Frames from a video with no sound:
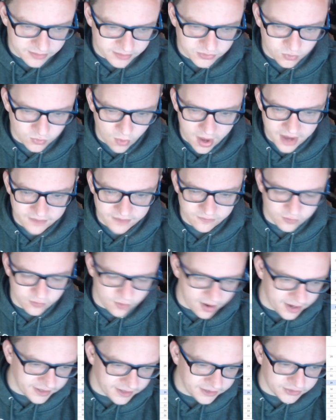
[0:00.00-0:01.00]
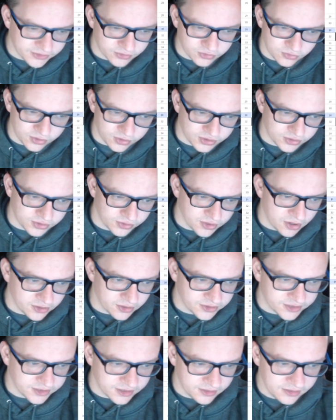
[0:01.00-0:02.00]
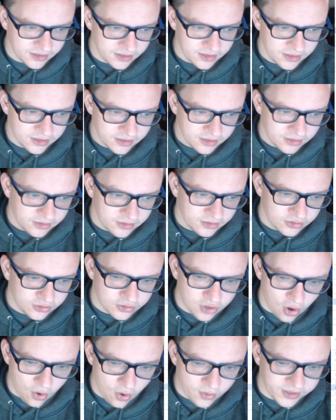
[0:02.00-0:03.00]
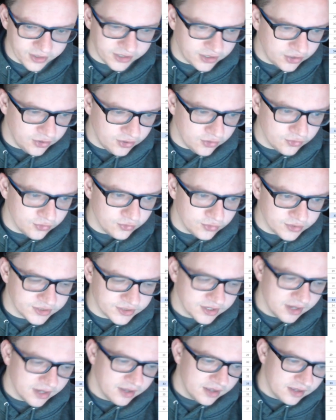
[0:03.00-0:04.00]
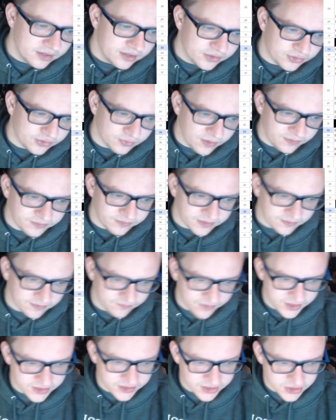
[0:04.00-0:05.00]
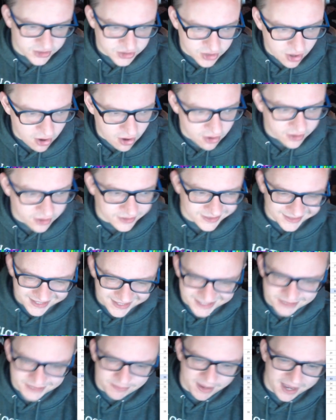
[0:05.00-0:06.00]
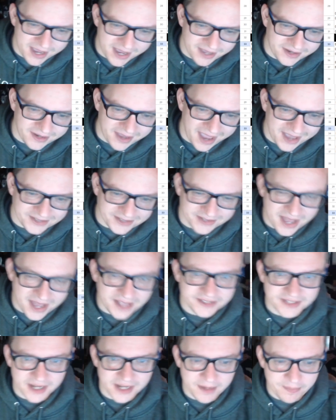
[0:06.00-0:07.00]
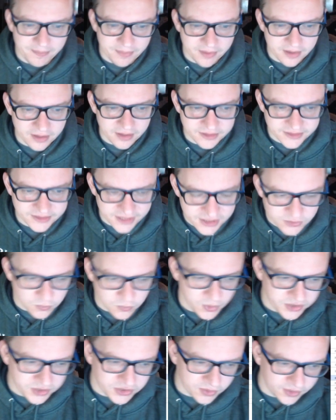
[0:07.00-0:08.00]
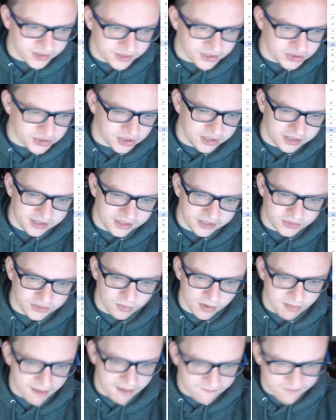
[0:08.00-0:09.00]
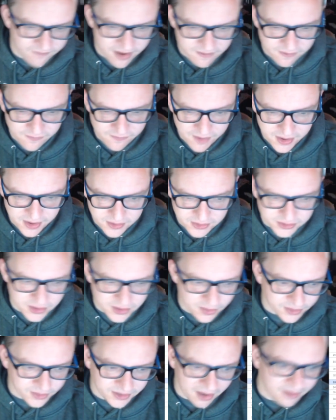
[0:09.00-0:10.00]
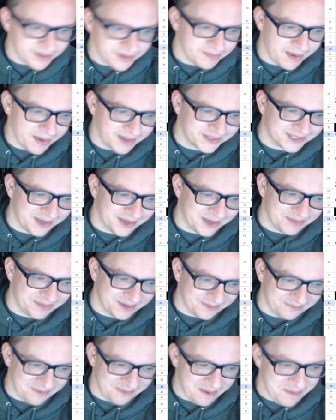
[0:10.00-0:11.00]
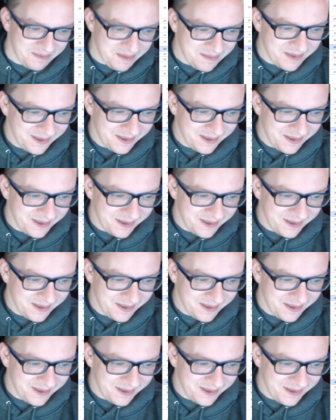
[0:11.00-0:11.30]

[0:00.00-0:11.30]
wide variety, so traditional yard sale. Cody Hughes, thrift, vintage, and art. This man has not set up since winter edition. He's one of my favorite vendors, though, because I always buy something from him.